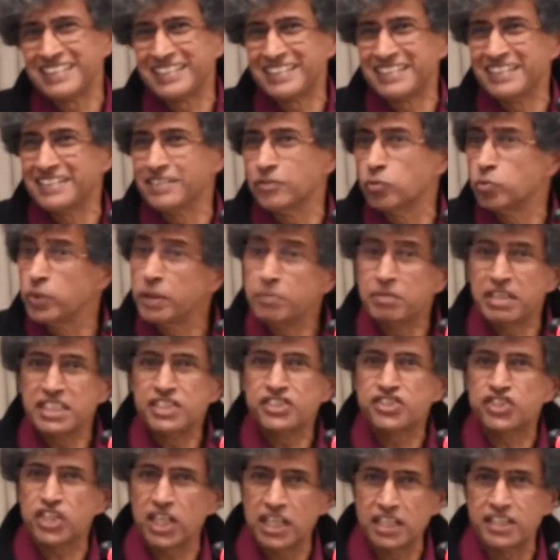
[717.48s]
the
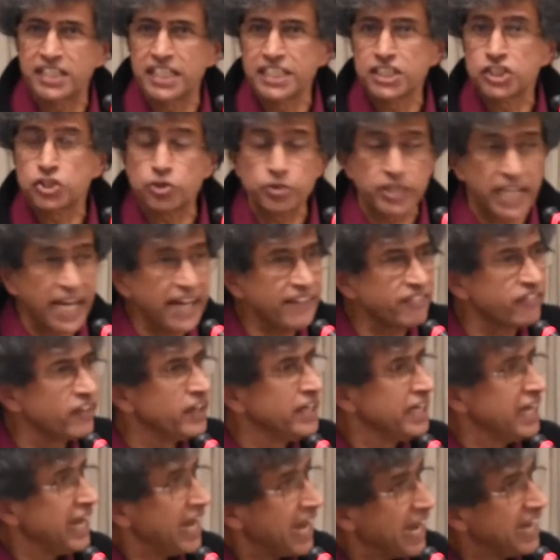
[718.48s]
women, children to death,
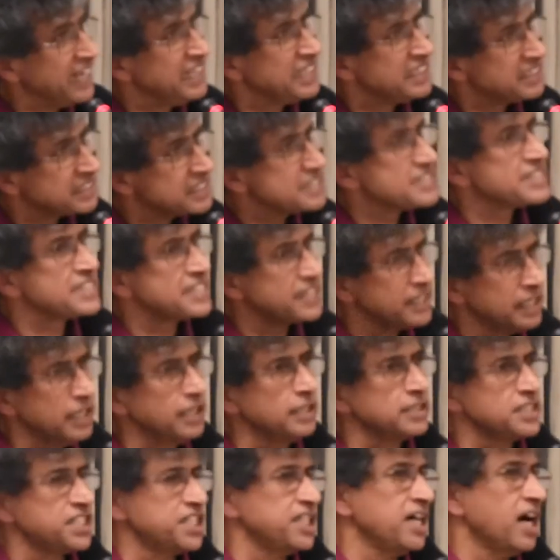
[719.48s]
and it is
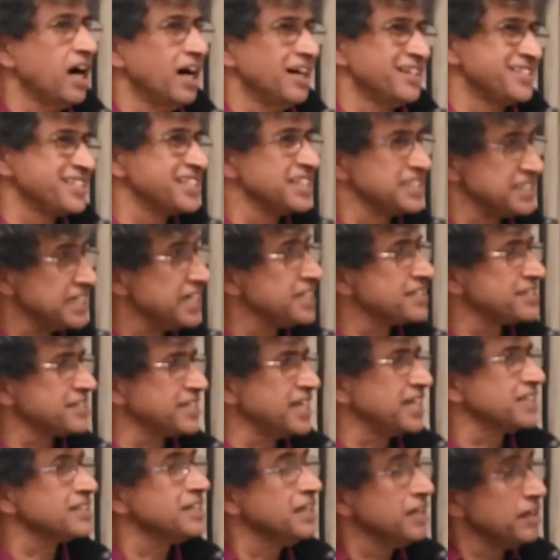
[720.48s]
here she suggests
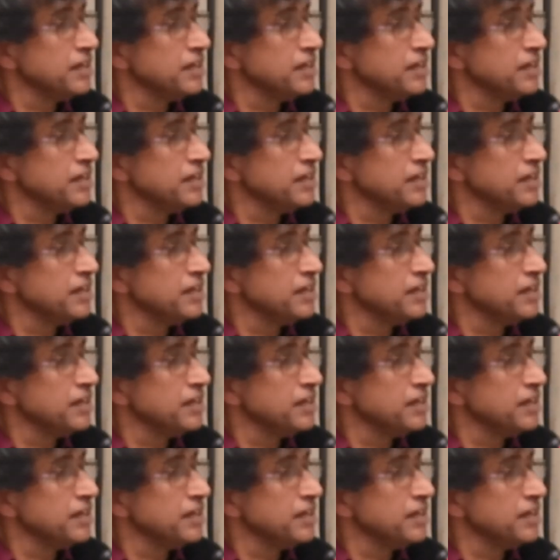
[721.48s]
that